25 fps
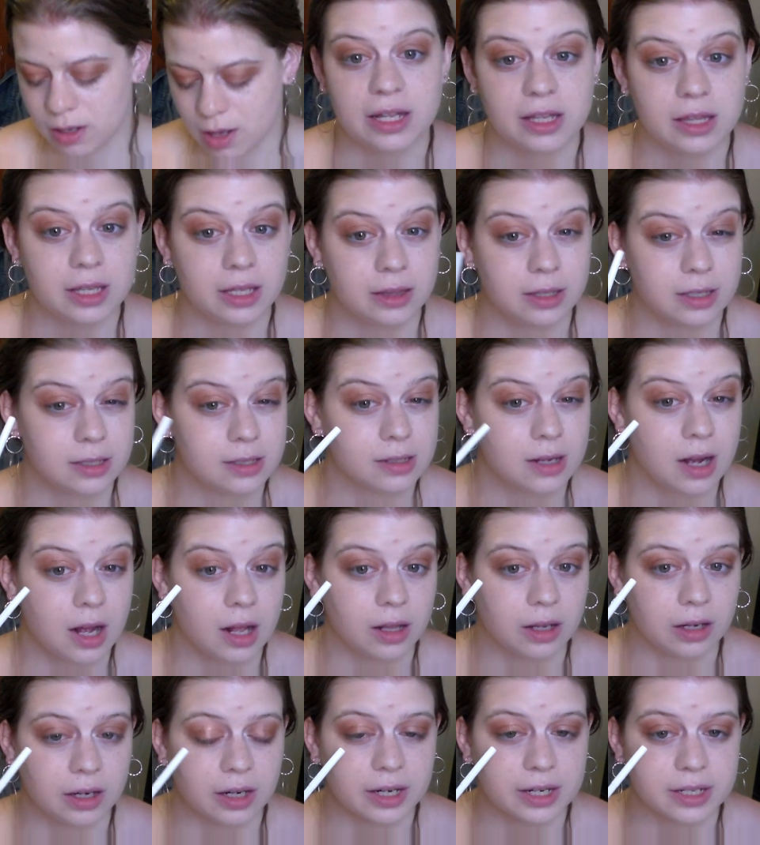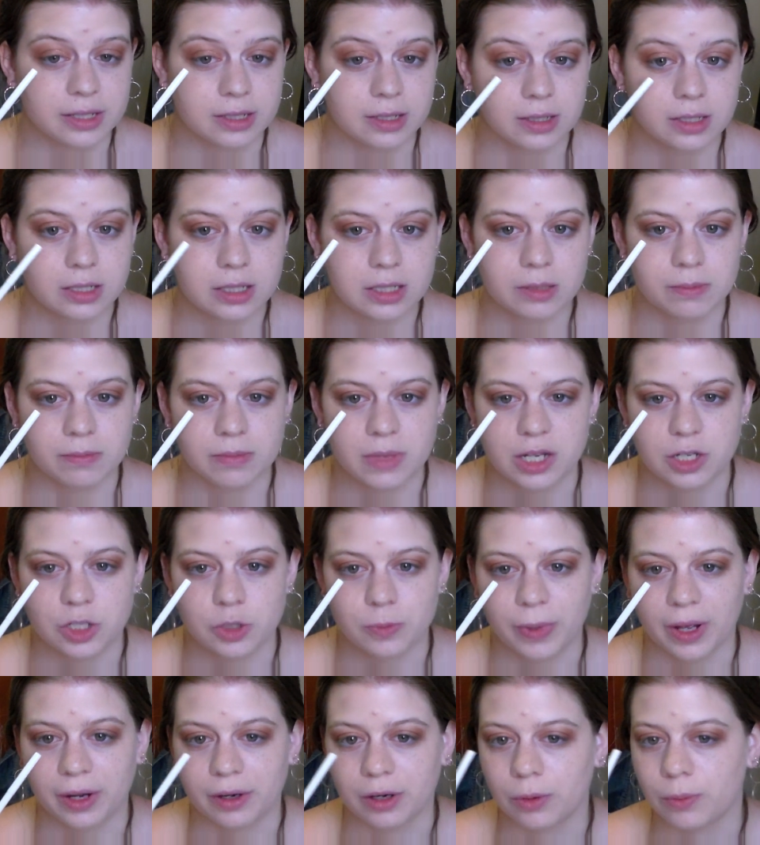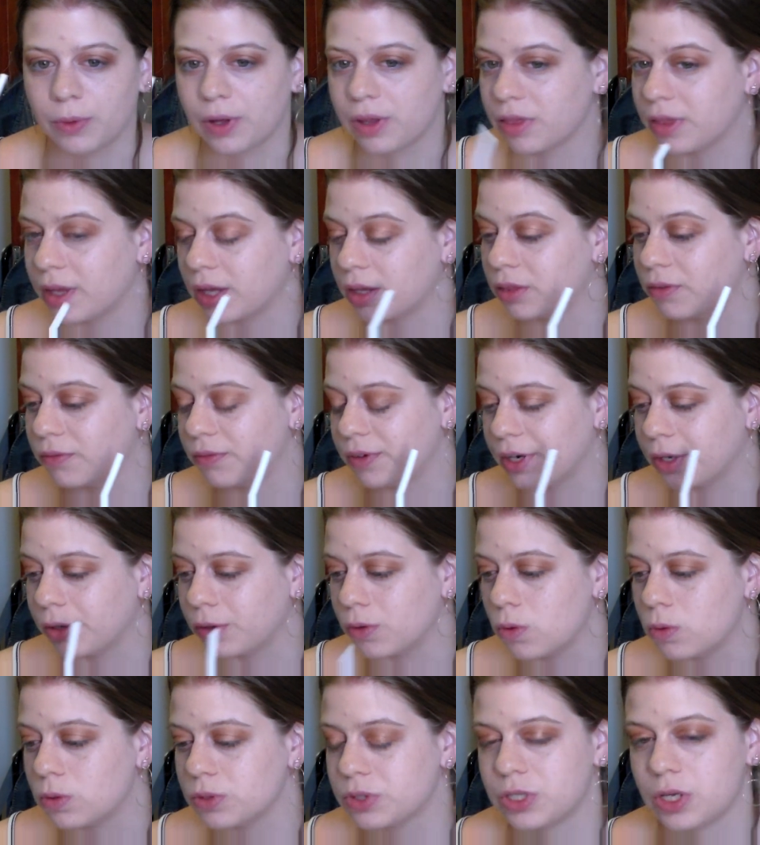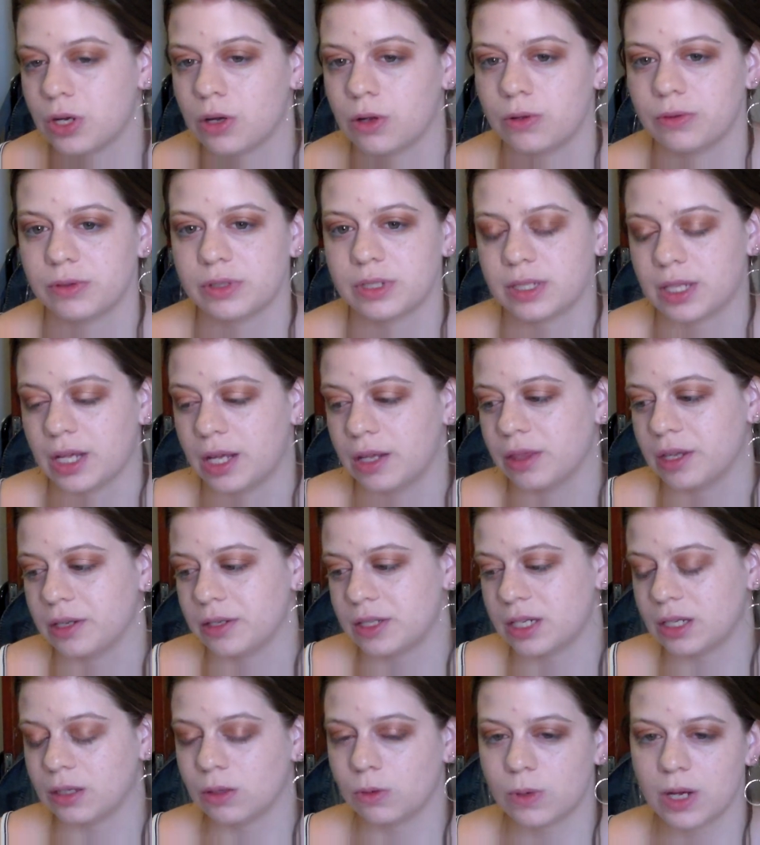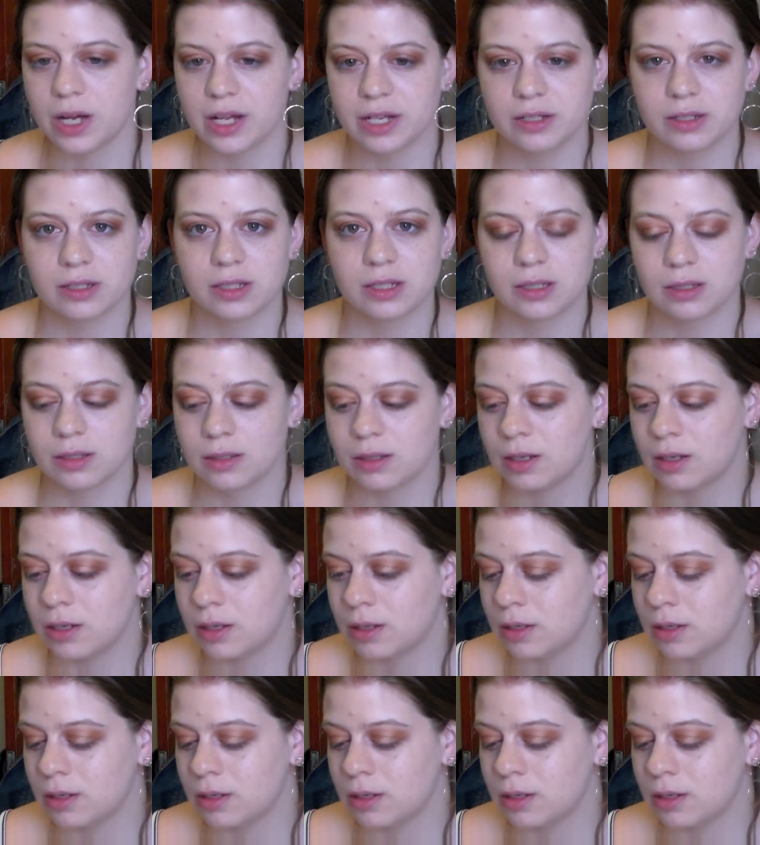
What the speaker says: And I think this color is a smidge better with like the very gold tones than the teal was.